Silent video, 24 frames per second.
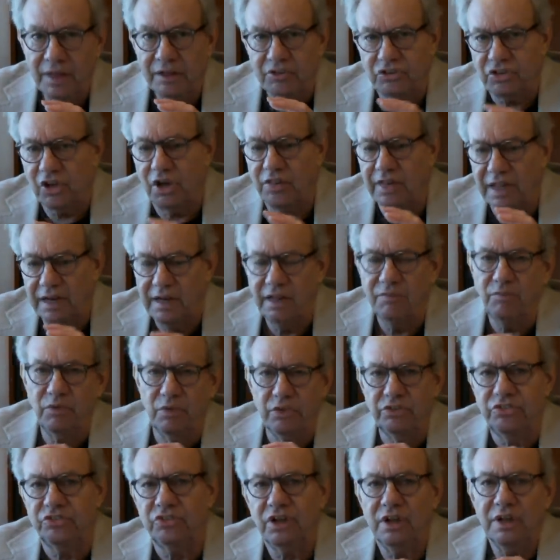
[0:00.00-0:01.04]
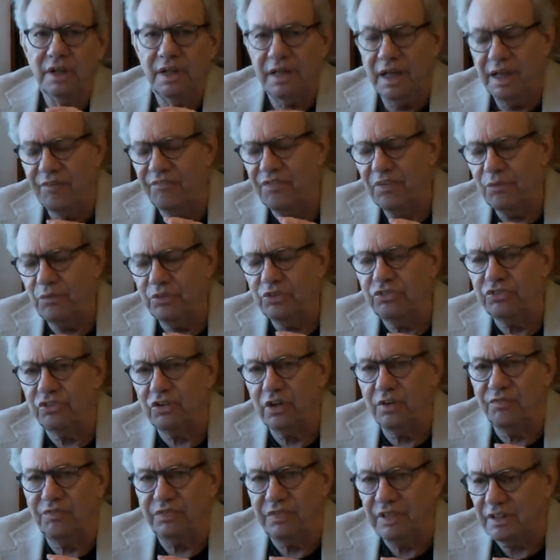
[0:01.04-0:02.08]
so that if
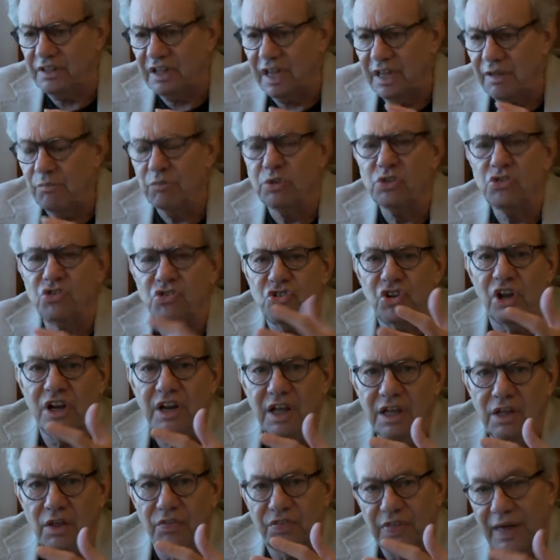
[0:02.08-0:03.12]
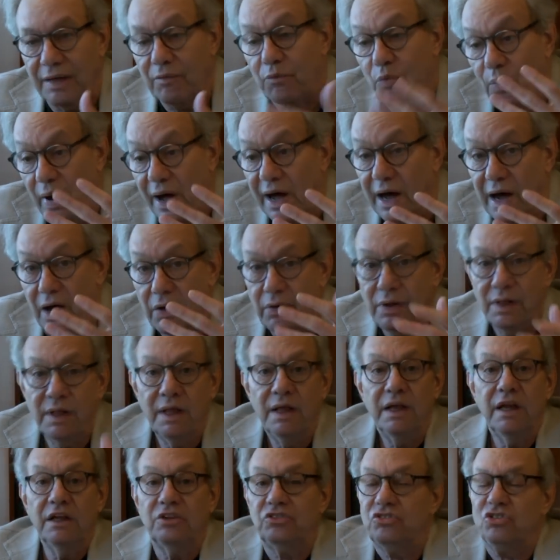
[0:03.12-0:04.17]
the team was shitty, you think, well,
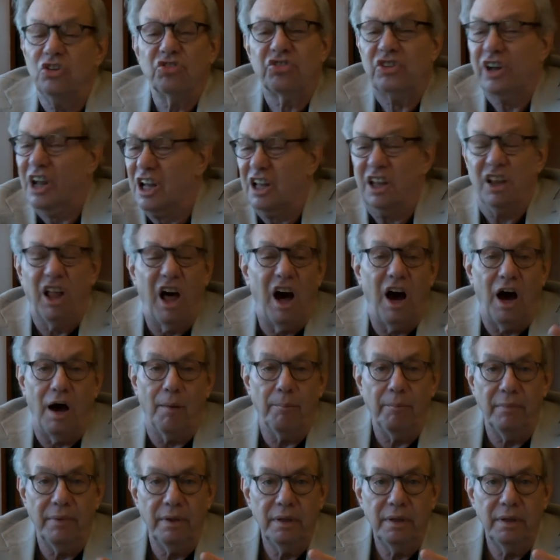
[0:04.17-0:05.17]
it's just a club,